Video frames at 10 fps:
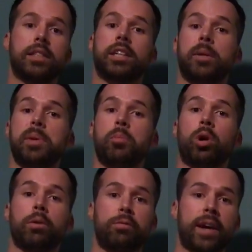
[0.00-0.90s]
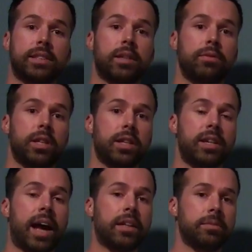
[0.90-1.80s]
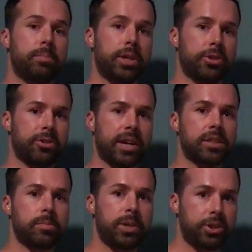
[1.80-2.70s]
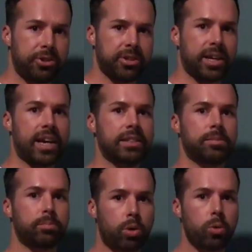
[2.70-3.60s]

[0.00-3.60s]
It's going to be more effective than a non-periodized